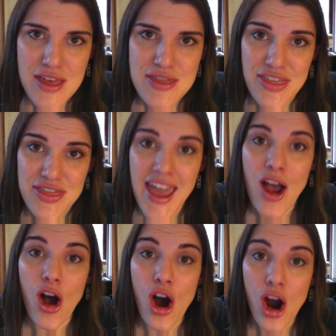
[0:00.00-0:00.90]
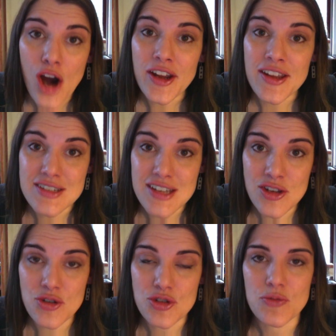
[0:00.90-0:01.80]
that they are
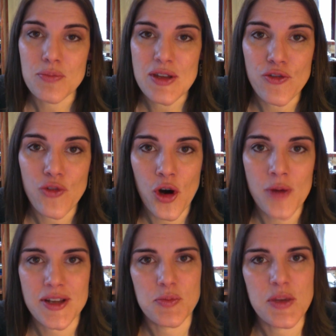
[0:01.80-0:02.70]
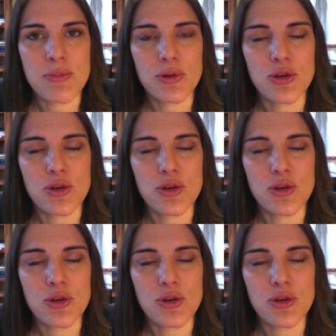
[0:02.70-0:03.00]
continued to be formed as people